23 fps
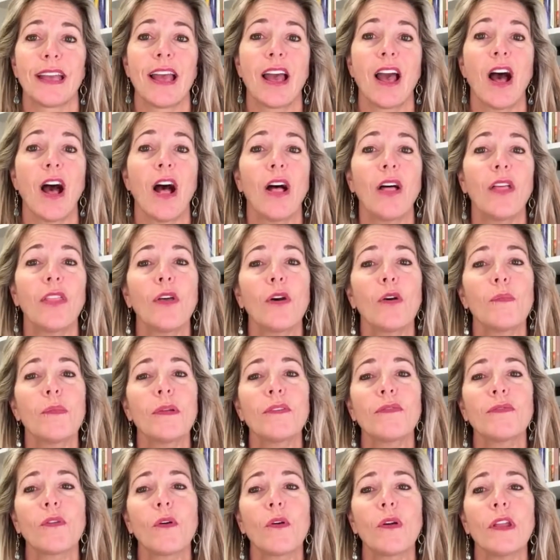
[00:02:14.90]
Although
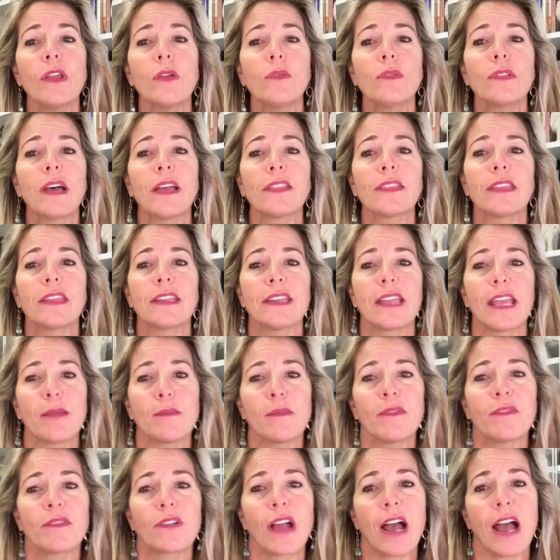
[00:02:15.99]
before you let the name
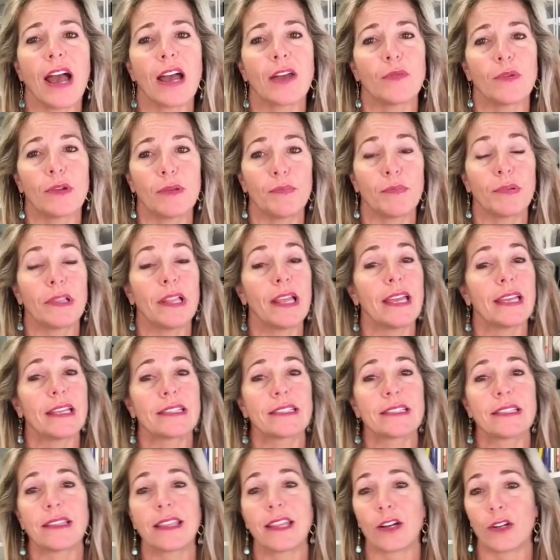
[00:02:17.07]
of God replace
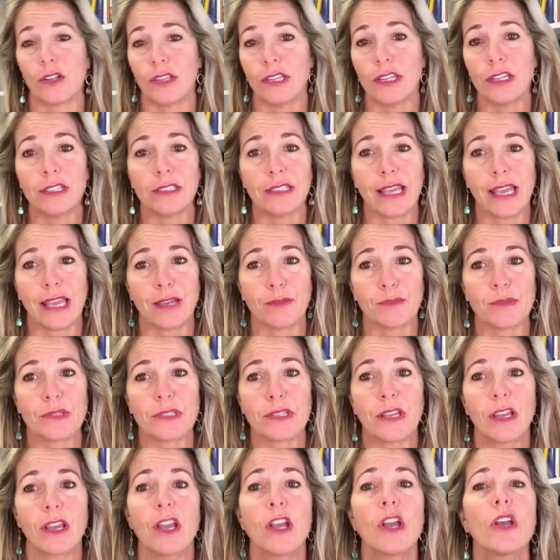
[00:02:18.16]
their little names,
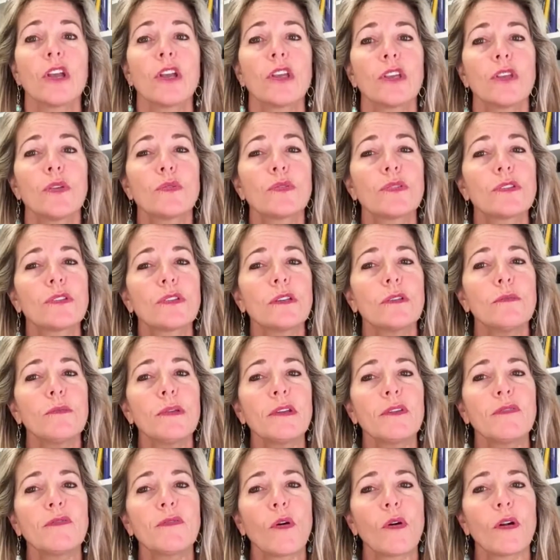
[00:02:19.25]
you stood
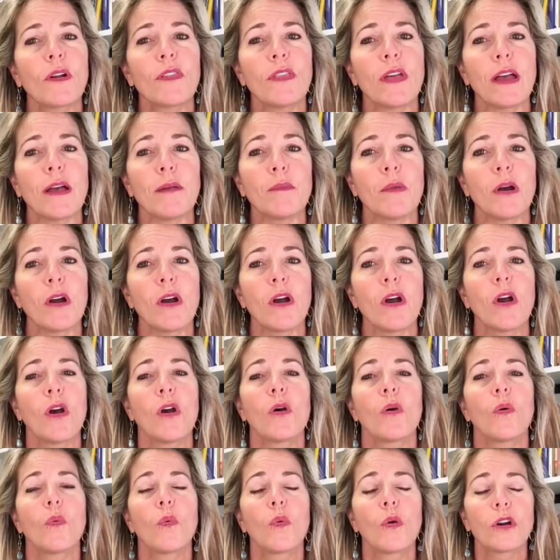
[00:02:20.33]
before them
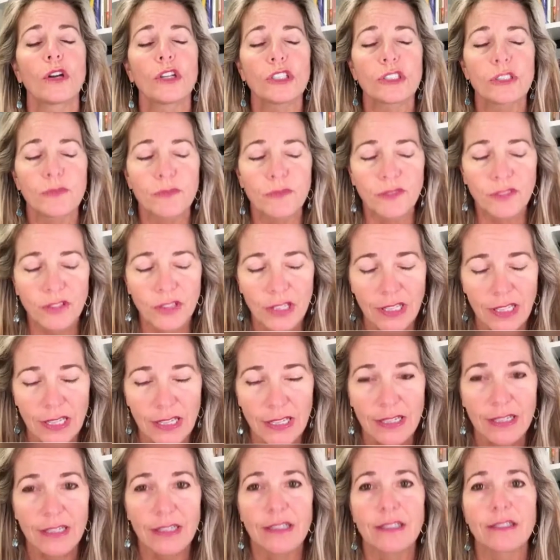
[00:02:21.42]
worshipfully,
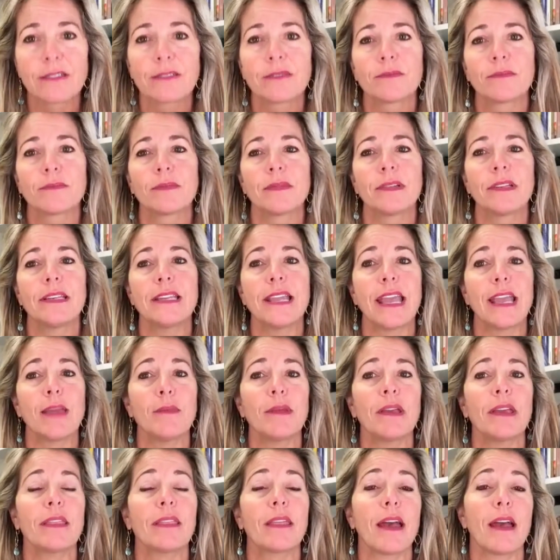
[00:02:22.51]

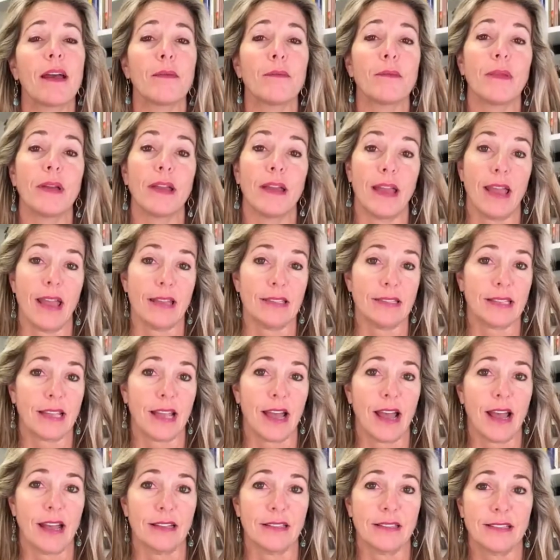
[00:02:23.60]
naming them as
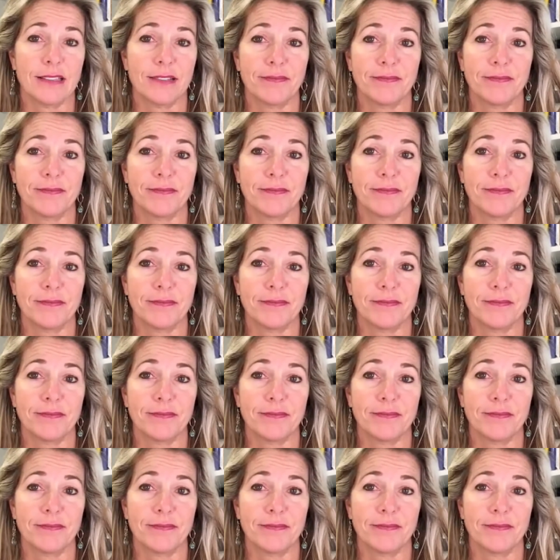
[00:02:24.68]
gods.